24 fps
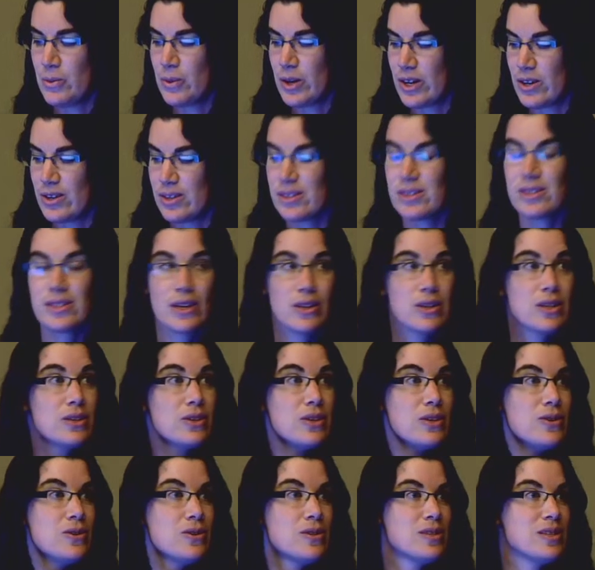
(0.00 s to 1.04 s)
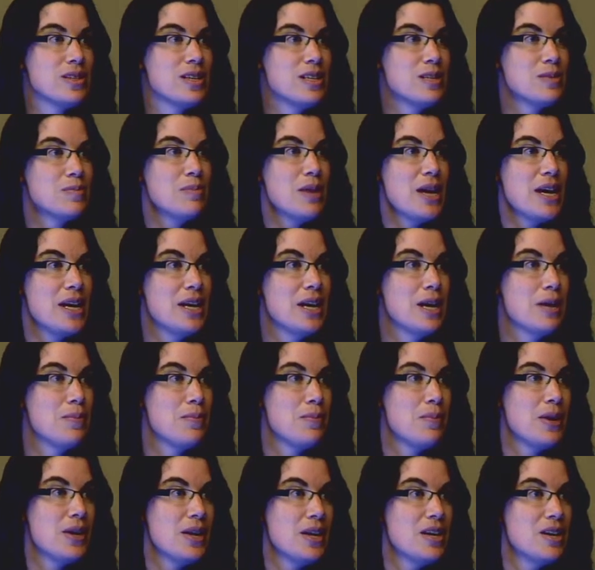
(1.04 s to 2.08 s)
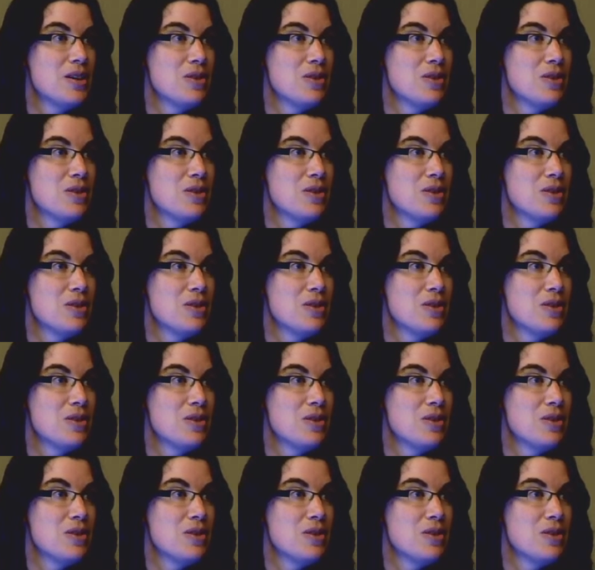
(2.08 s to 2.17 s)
whereas cellulose is made up